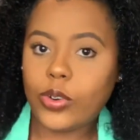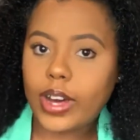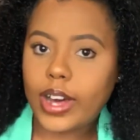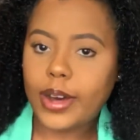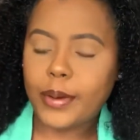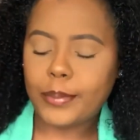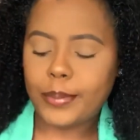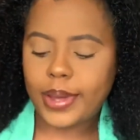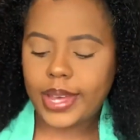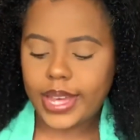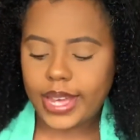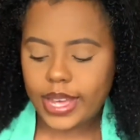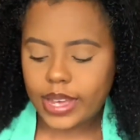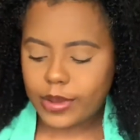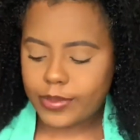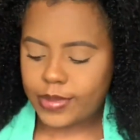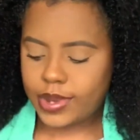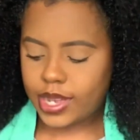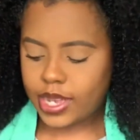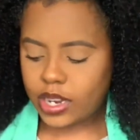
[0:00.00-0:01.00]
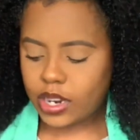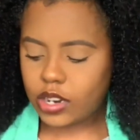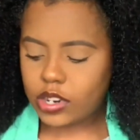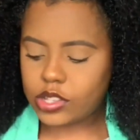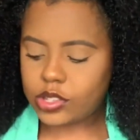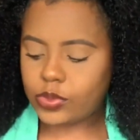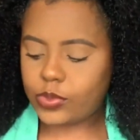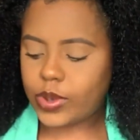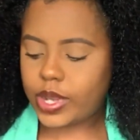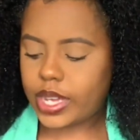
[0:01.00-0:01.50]
I'm back. My hair
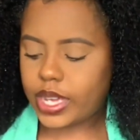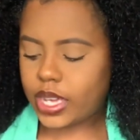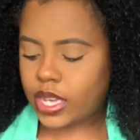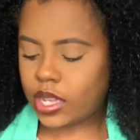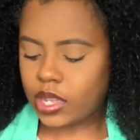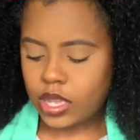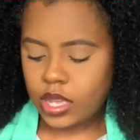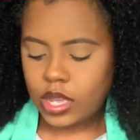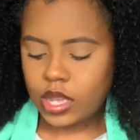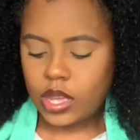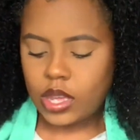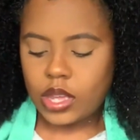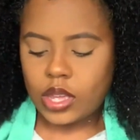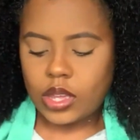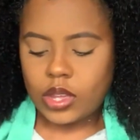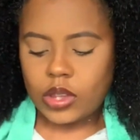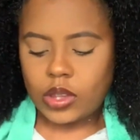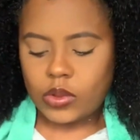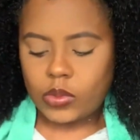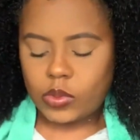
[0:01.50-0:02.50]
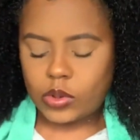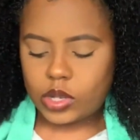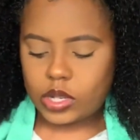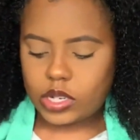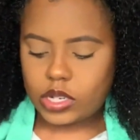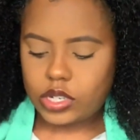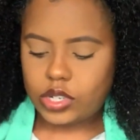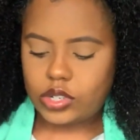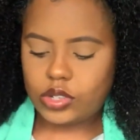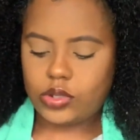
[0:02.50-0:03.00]
is wet. We're
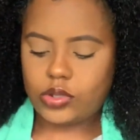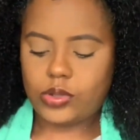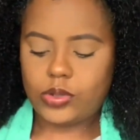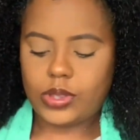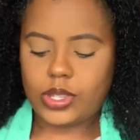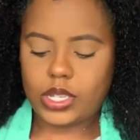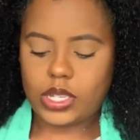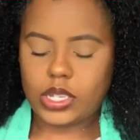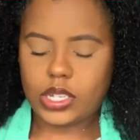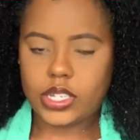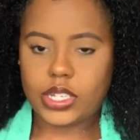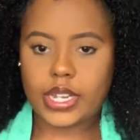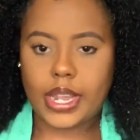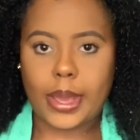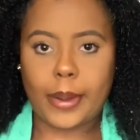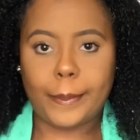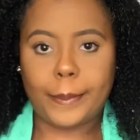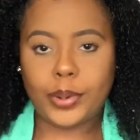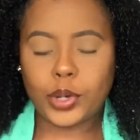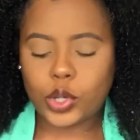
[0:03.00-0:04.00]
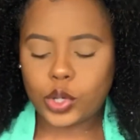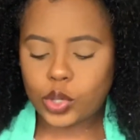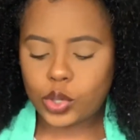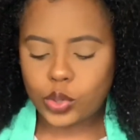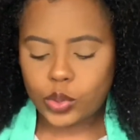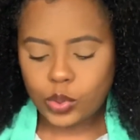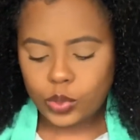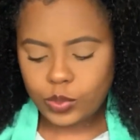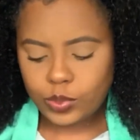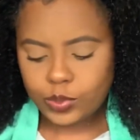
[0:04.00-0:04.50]
gonna do the shampoo.